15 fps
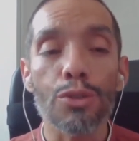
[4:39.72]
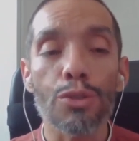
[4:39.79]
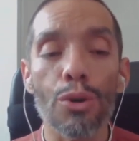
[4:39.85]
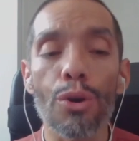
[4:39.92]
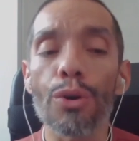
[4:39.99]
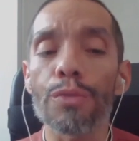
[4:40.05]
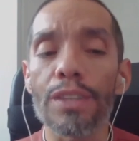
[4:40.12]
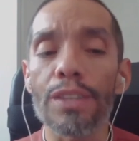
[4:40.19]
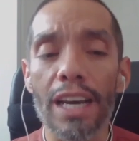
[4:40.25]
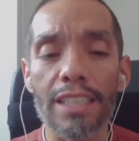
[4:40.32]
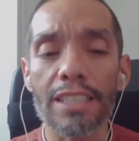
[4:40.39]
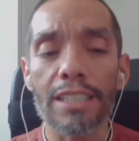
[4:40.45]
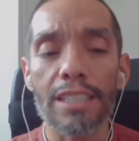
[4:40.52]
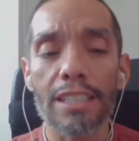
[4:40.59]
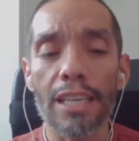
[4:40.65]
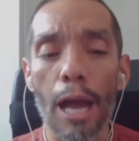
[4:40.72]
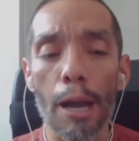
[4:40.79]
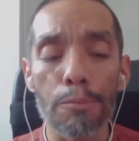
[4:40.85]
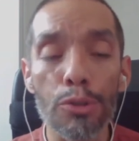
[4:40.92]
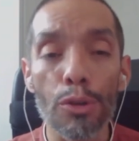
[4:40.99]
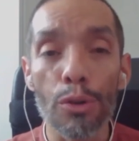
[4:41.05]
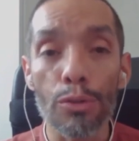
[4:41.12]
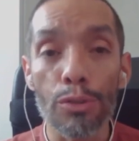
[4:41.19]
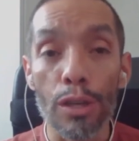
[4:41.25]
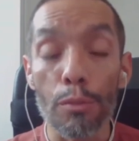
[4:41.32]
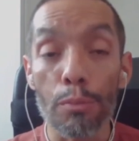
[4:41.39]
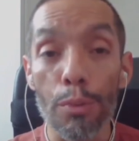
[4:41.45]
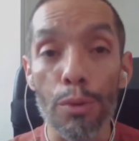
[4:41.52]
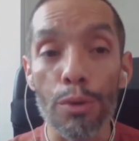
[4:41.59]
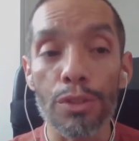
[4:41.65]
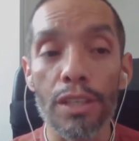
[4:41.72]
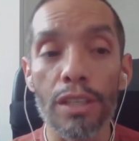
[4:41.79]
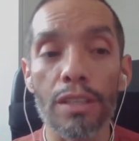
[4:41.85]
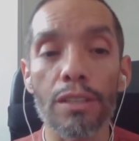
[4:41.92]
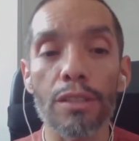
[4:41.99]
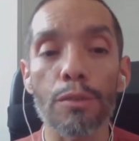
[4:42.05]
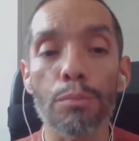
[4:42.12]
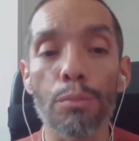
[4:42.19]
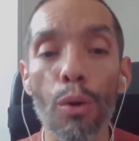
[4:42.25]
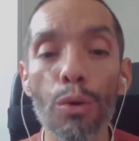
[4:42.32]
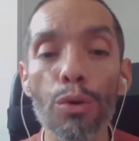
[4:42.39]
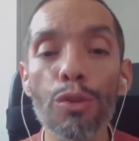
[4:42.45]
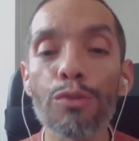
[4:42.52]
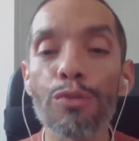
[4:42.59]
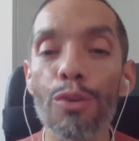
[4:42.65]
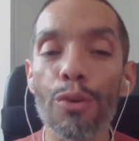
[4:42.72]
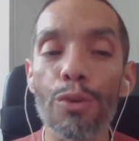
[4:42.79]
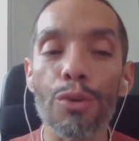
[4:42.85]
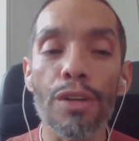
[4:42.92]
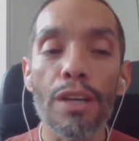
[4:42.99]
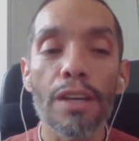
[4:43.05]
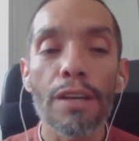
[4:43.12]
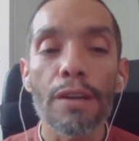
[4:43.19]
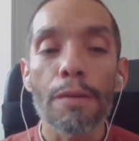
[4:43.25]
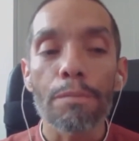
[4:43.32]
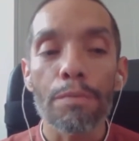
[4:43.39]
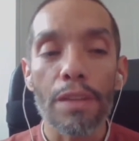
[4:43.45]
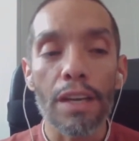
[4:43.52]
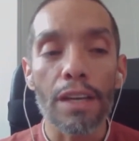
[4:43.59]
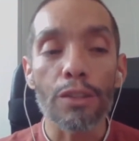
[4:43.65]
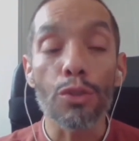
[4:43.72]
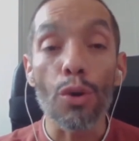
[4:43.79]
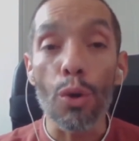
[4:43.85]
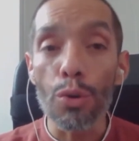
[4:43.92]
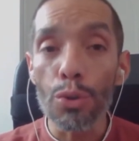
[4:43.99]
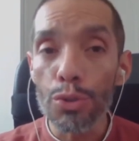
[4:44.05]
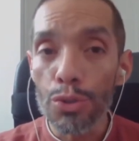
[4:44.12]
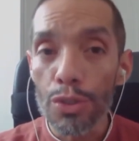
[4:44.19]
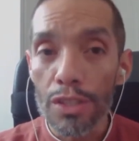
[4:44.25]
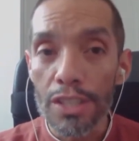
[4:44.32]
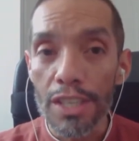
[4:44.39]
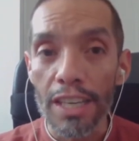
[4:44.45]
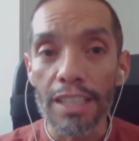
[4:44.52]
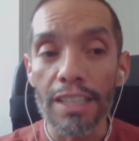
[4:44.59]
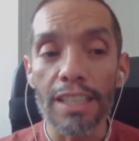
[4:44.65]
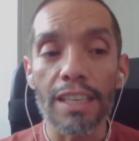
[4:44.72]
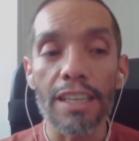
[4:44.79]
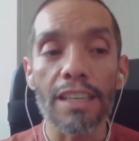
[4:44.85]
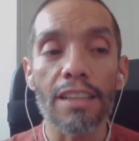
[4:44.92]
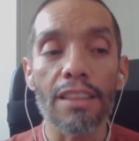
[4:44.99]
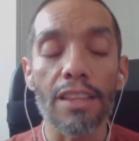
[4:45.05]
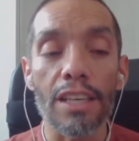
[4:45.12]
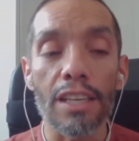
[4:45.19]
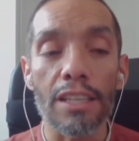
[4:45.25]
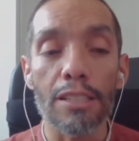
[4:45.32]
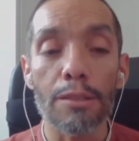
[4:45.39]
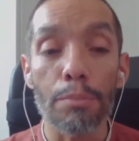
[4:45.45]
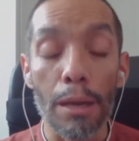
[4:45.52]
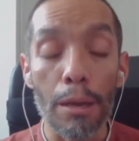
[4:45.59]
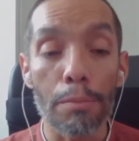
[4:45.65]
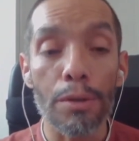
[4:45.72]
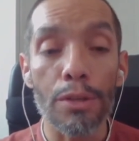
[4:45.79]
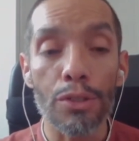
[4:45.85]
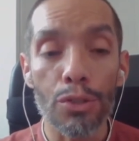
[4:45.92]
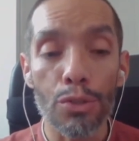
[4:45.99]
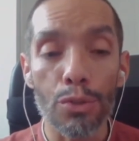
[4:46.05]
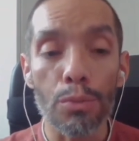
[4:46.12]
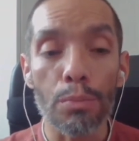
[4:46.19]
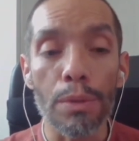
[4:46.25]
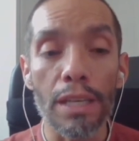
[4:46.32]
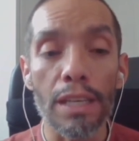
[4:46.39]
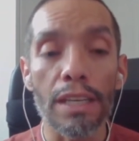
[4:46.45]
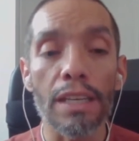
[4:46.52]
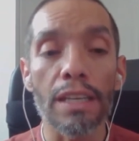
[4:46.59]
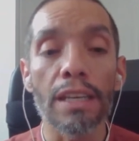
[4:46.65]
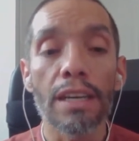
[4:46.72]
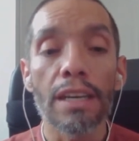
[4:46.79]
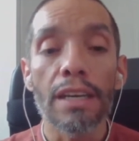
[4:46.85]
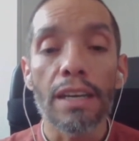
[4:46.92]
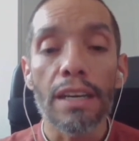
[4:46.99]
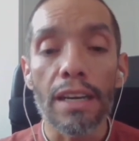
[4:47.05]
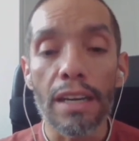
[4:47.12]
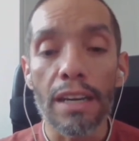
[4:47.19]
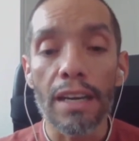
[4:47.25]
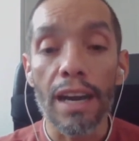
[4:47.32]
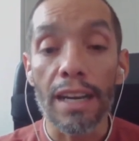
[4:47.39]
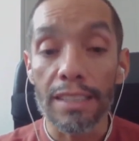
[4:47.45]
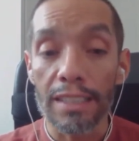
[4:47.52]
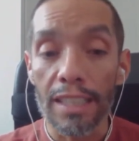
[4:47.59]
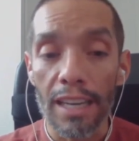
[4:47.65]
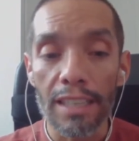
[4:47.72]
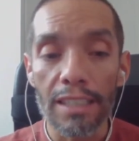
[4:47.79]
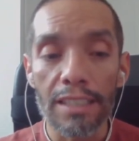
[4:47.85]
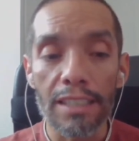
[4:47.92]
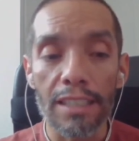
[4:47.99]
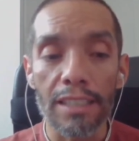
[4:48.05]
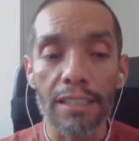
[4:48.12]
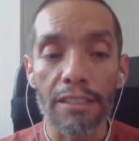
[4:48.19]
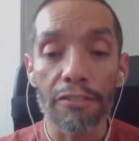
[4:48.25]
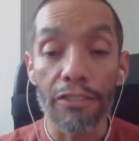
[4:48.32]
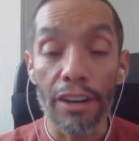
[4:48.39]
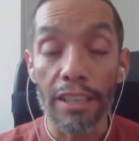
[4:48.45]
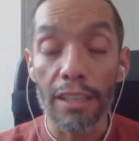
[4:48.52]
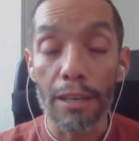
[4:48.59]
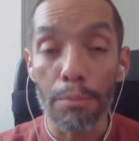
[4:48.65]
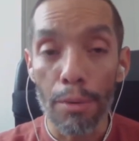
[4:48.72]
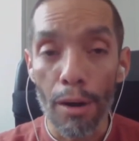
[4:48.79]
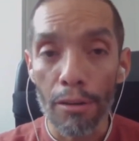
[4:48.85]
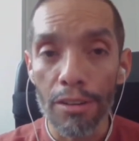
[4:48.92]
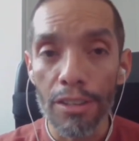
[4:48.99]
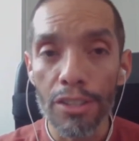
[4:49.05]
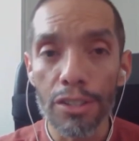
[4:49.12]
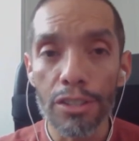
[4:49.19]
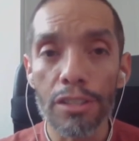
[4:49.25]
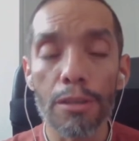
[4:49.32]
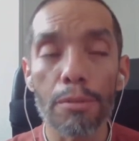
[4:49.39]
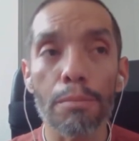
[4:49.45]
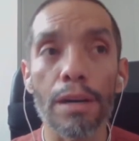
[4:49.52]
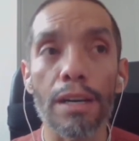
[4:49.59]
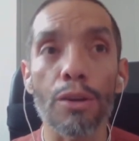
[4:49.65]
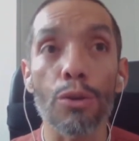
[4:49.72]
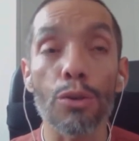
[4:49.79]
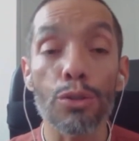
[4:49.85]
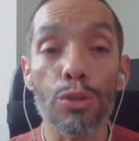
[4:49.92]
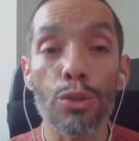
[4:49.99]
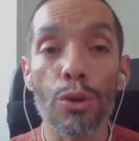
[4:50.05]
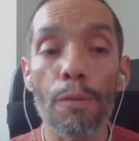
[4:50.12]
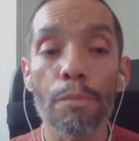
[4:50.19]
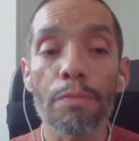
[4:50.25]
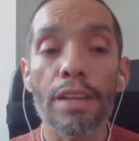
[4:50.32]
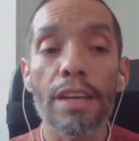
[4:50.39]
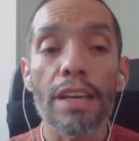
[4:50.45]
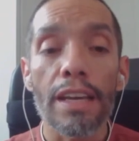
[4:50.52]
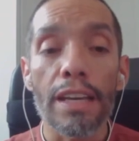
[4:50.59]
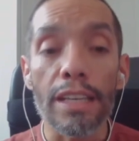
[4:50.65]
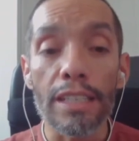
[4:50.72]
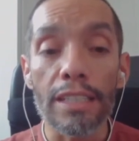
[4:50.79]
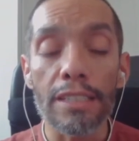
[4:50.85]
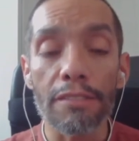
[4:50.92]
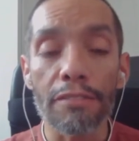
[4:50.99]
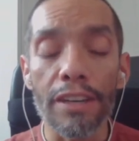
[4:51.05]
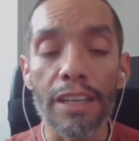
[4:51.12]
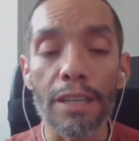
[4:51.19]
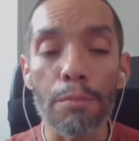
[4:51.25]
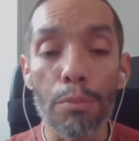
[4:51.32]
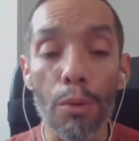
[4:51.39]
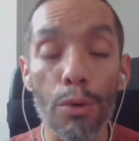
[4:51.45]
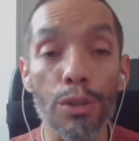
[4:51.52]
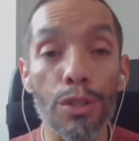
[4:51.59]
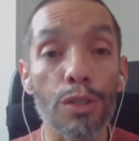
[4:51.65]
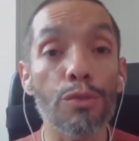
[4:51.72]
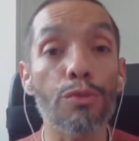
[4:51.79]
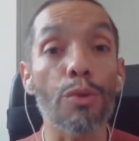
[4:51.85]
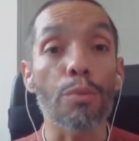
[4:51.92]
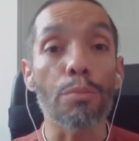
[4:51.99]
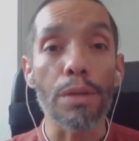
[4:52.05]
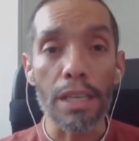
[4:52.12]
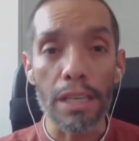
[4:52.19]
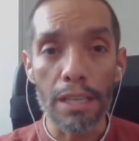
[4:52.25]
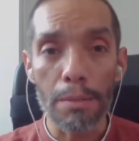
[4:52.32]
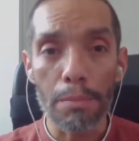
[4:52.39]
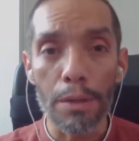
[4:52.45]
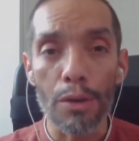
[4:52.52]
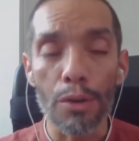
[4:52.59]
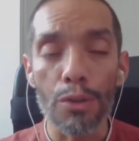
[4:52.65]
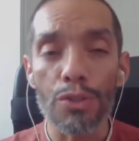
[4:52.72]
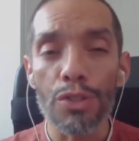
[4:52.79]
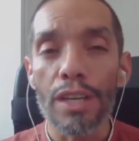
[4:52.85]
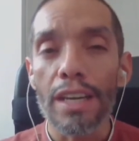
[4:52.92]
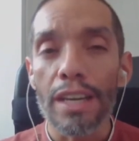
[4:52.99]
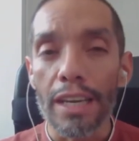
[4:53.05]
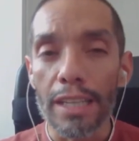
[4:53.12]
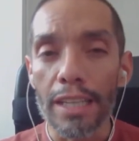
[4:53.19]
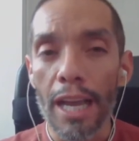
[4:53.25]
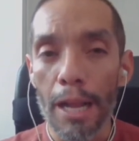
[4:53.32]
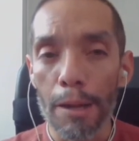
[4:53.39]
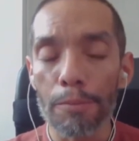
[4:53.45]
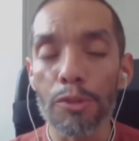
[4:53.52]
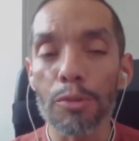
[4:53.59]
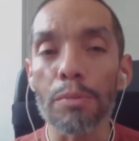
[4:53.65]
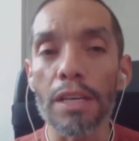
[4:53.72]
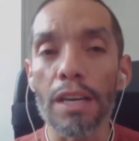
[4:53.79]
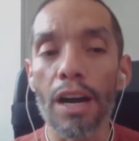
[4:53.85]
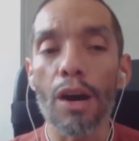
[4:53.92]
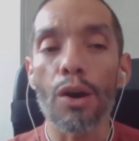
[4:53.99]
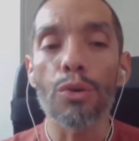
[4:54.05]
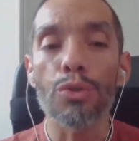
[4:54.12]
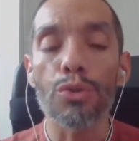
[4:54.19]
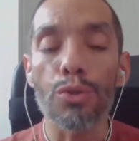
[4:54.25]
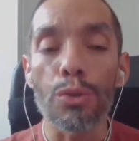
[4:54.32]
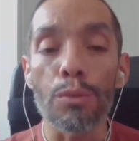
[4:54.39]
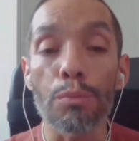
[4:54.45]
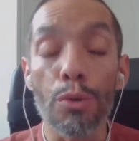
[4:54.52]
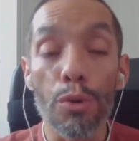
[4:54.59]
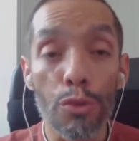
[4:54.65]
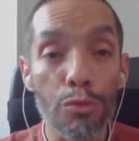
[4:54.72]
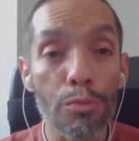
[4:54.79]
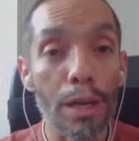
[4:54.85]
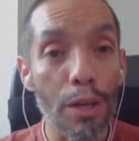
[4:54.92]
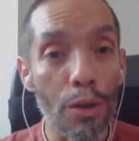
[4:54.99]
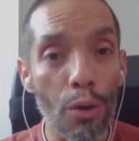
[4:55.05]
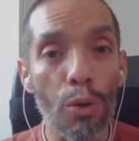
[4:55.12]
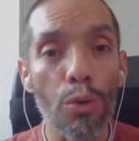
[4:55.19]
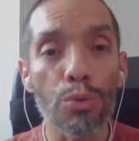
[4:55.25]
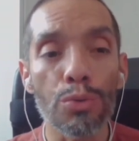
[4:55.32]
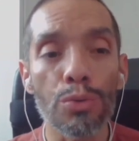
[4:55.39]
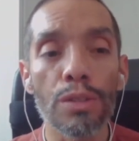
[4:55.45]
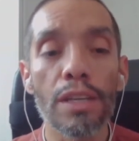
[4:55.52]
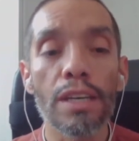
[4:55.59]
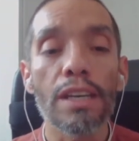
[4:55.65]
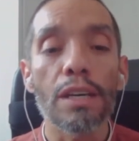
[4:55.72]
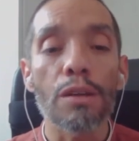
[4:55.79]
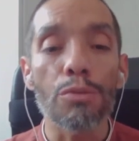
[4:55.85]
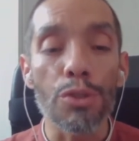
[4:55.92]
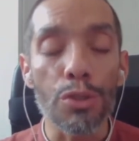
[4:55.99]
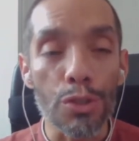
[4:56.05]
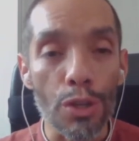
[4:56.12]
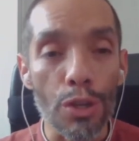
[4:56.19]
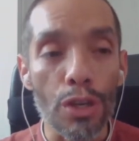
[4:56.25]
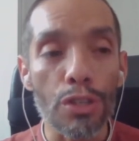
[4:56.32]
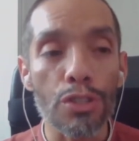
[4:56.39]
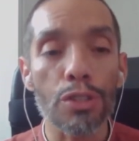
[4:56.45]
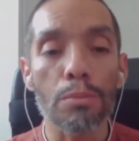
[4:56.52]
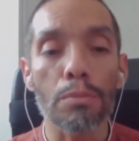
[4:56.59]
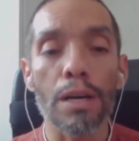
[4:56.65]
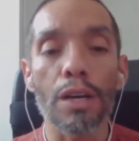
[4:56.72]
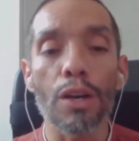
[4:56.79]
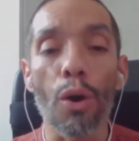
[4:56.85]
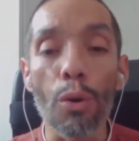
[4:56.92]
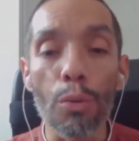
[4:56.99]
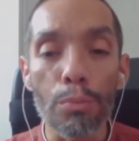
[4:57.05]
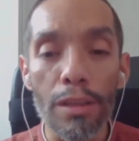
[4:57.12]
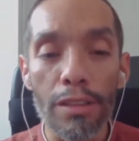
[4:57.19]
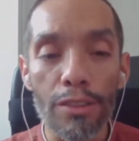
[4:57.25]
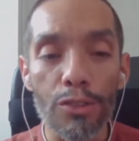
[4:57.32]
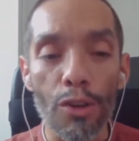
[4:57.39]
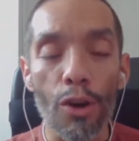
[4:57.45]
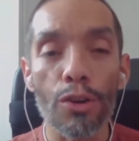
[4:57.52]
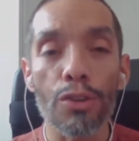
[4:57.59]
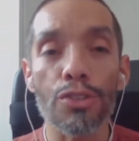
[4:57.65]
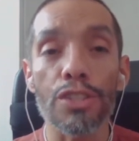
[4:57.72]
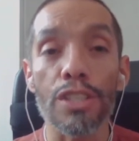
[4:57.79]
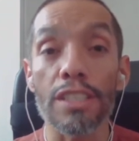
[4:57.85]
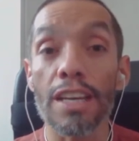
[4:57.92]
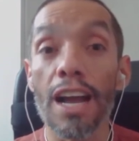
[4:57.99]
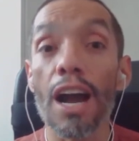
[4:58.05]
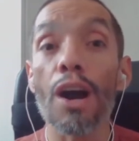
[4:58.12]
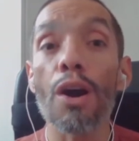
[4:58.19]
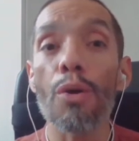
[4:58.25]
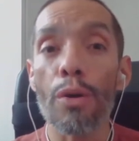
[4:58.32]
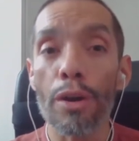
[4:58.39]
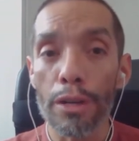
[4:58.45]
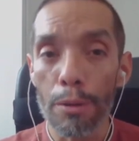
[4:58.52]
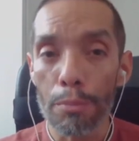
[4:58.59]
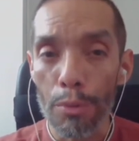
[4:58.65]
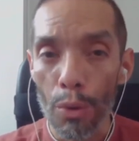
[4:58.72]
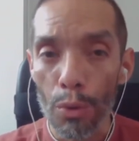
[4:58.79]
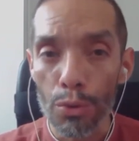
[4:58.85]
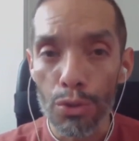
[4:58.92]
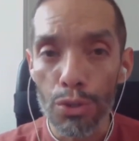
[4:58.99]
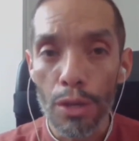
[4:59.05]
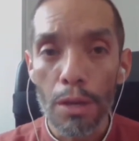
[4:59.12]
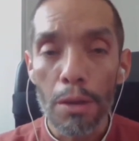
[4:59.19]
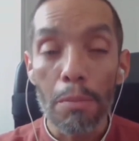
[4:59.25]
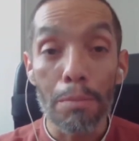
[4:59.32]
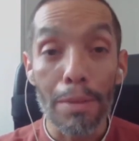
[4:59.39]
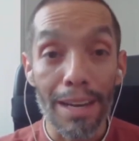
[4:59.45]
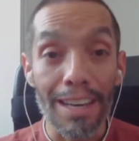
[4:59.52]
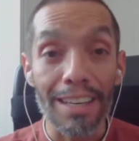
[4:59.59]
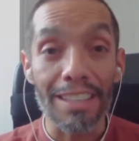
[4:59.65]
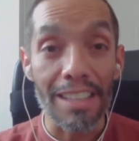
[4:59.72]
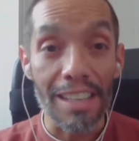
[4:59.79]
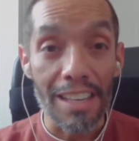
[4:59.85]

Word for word: So that's absolutely important, both for those sending these papers to be assessed and finally published, but also it is very important for me because it helps me out to improve my own research, my own methodologies, how I approach my